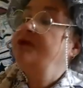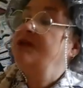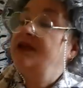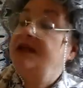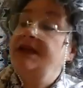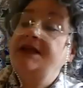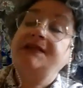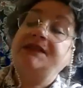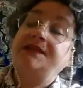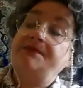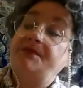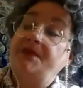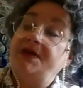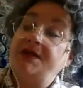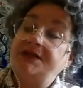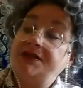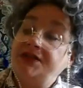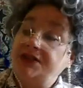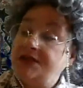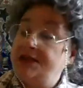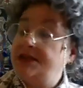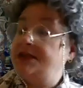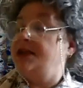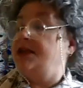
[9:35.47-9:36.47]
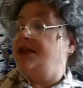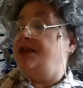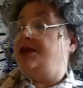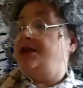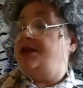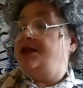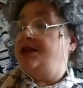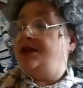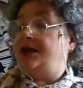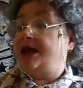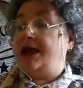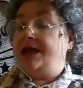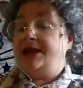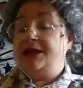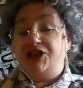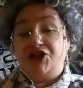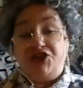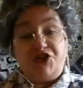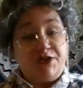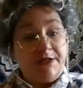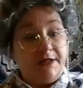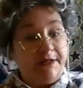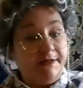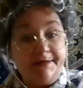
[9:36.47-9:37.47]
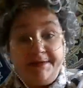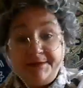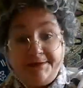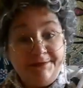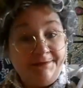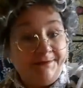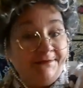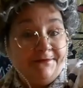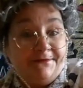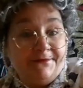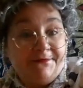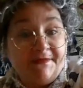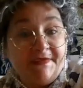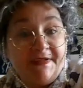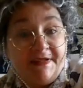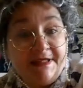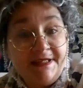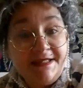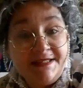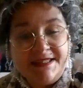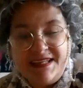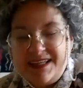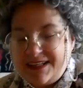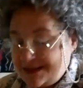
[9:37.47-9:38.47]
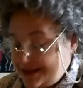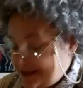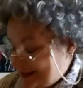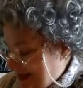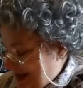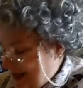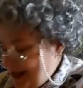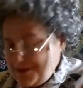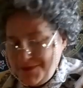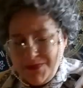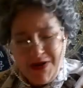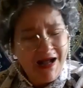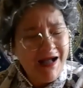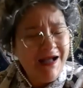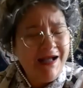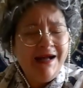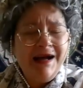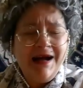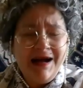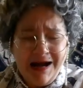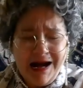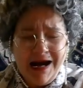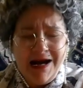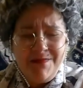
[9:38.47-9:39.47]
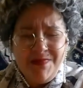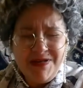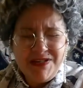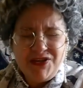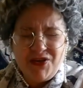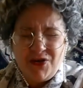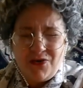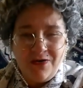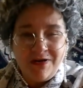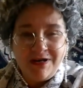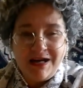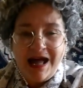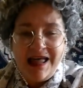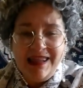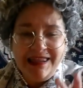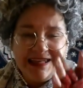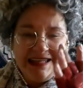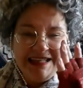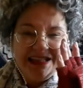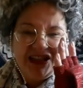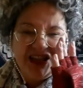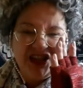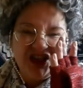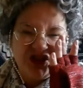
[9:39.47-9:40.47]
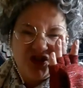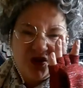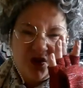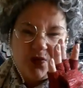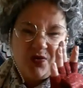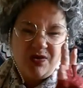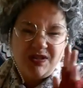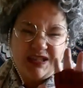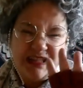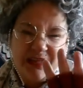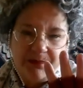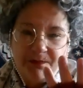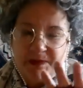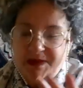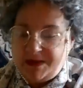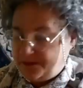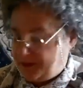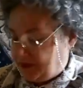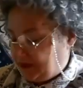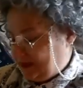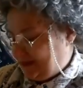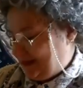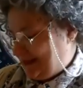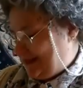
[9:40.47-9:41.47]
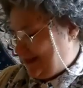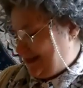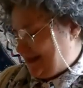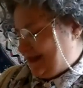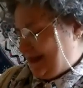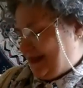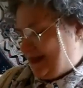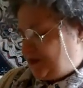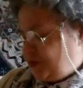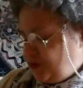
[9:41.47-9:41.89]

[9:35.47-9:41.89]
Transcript: the ladybirds, kind sir. You see, because I'm, I'm a talk, I like to talk to people, you see, I